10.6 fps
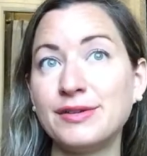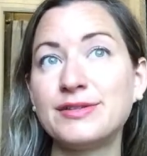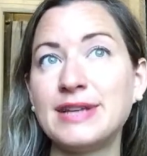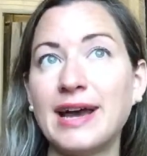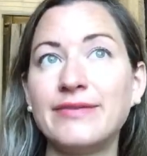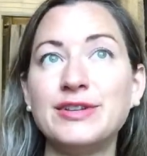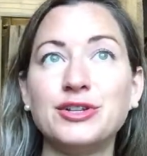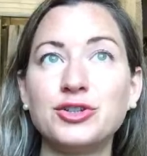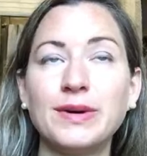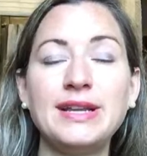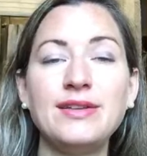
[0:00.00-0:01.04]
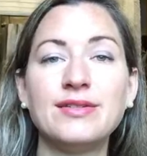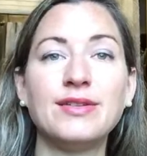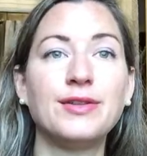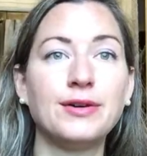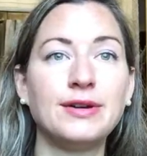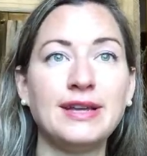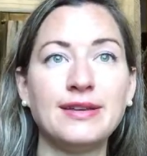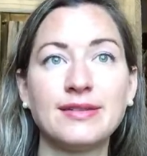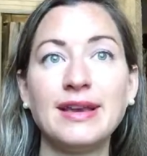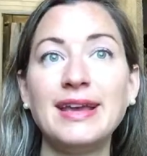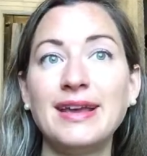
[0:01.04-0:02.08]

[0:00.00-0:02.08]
used to have in your 20s and 30s,